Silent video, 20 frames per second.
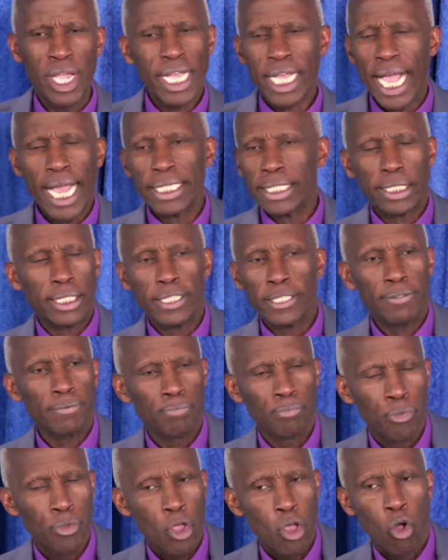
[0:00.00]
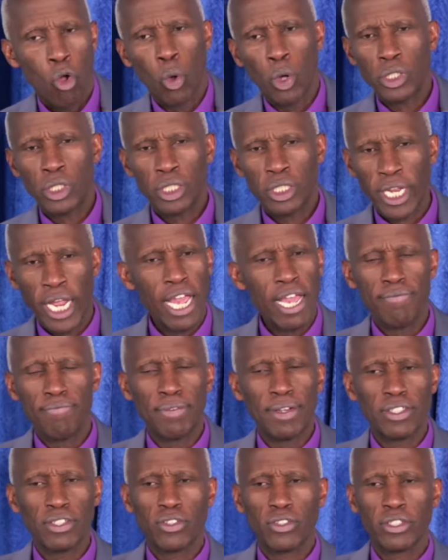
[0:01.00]
We can't.
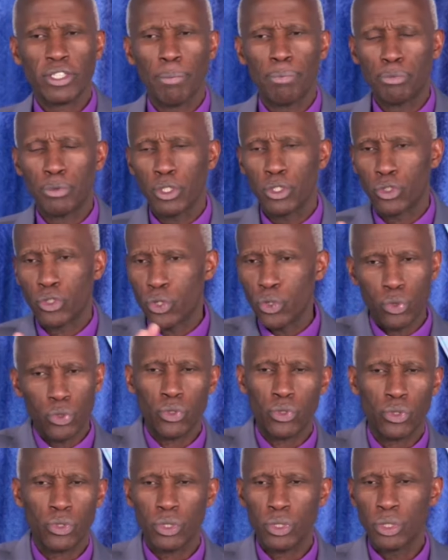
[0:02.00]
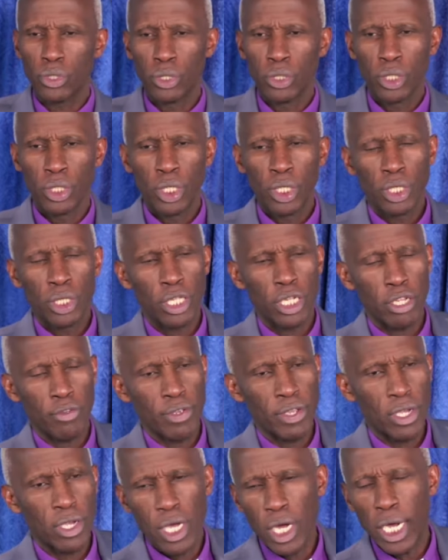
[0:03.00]
Whatever substitutes
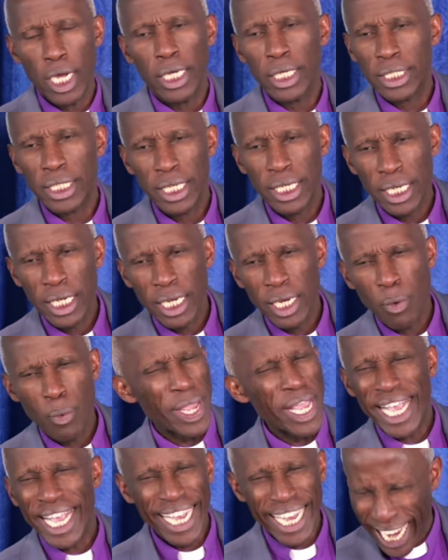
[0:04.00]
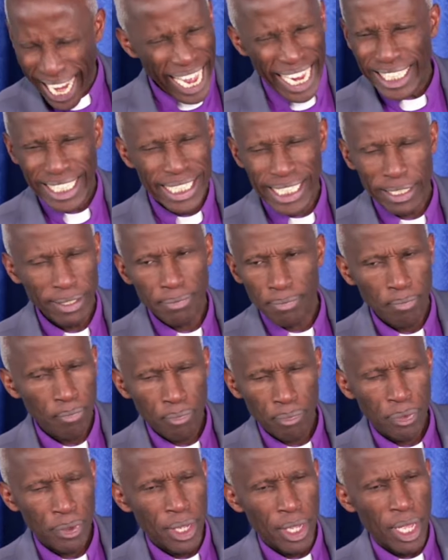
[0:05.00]
the living God, we can't.
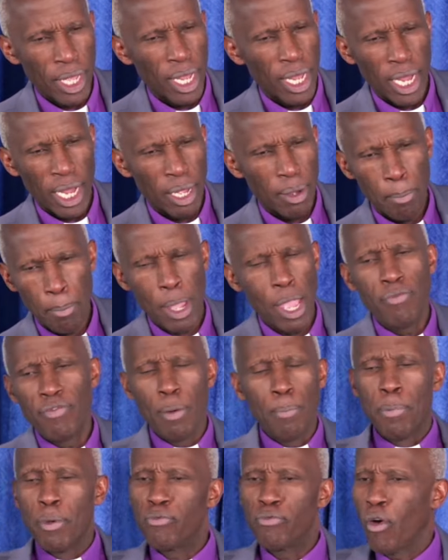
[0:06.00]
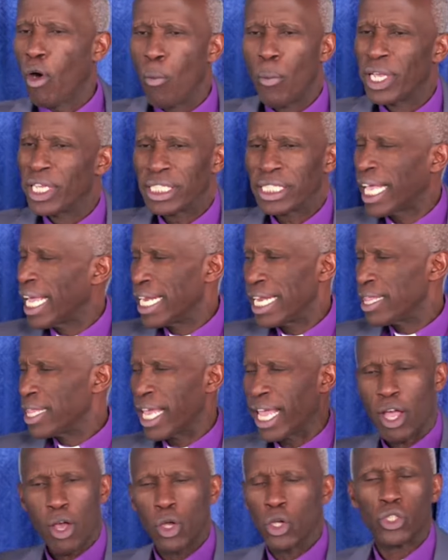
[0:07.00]
Even before we say
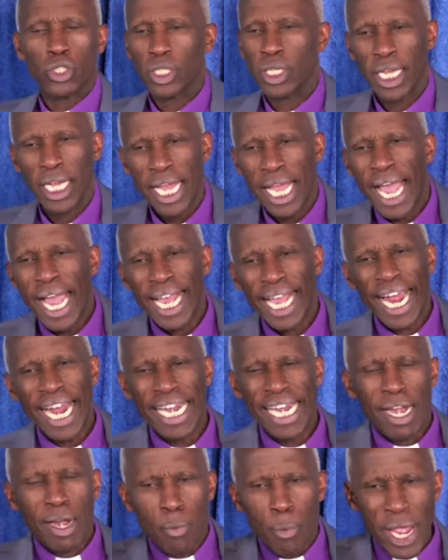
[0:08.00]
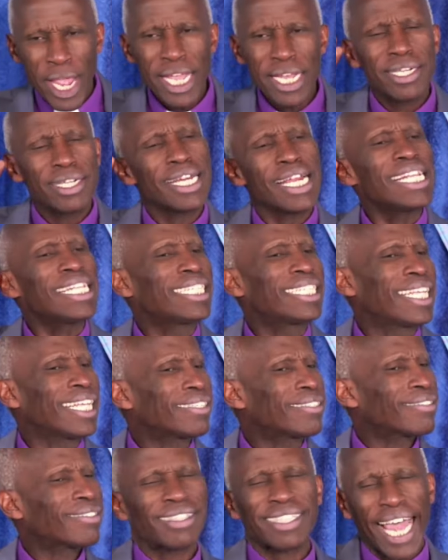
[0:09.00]
anything else, can we
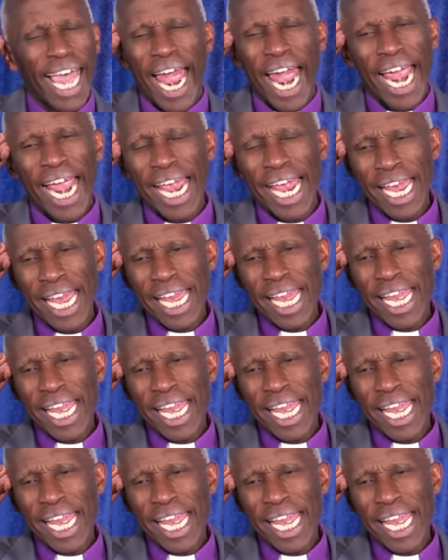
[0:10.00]
register